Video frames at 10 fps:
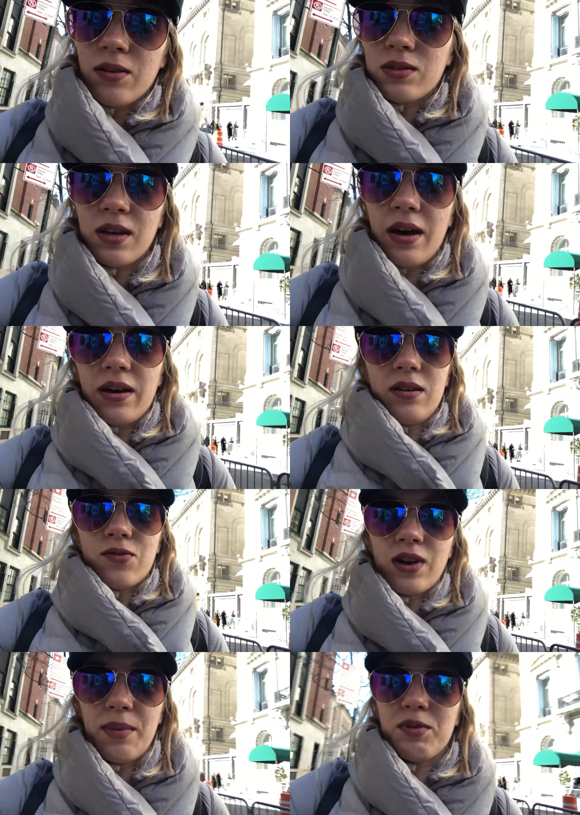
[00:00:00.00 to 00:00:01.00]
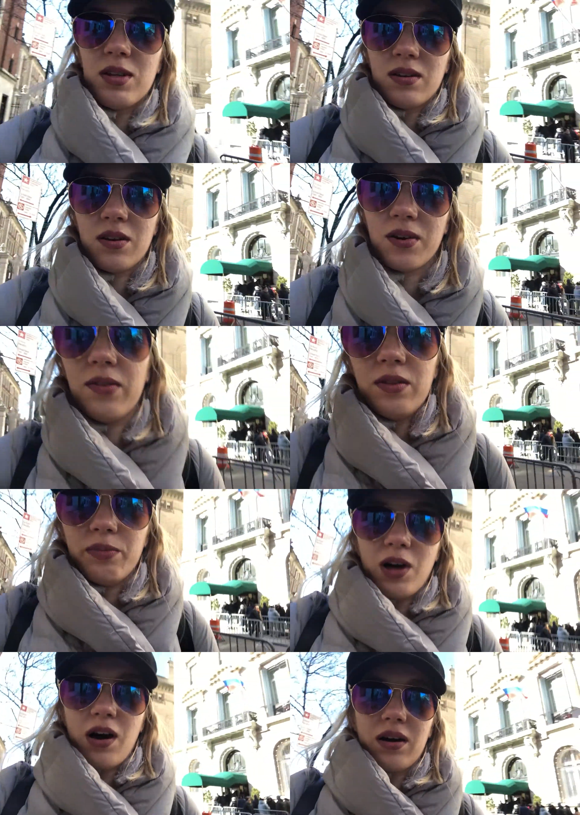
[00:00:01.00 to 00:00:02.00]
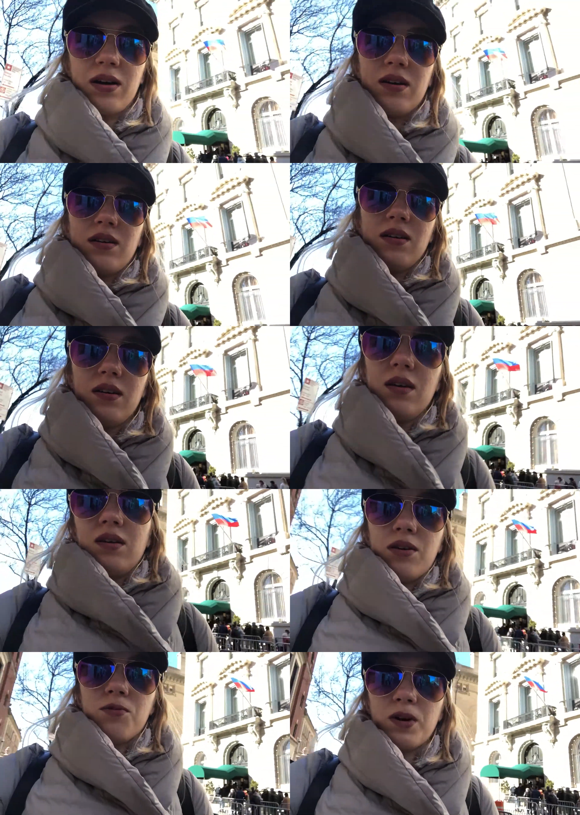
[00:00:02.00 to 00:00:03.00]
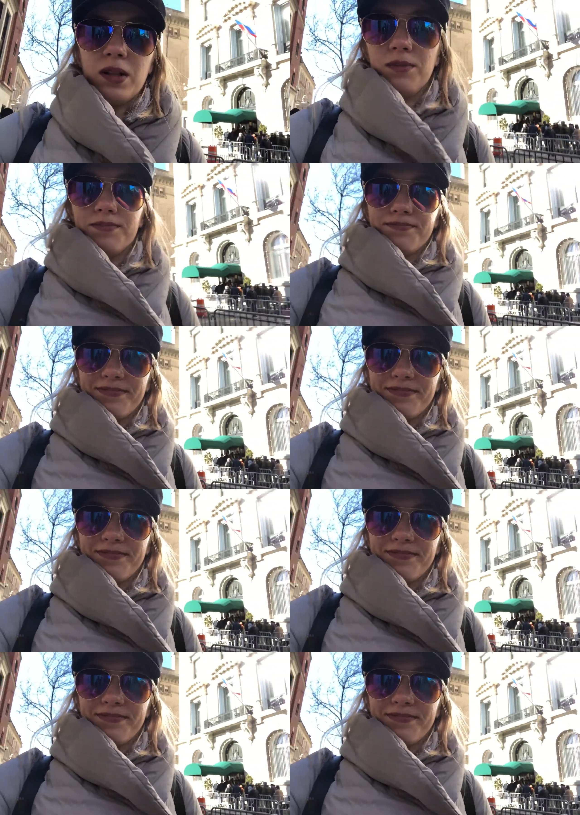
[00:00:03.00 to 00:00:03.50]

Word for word: outside wrapped around the block. Oh well.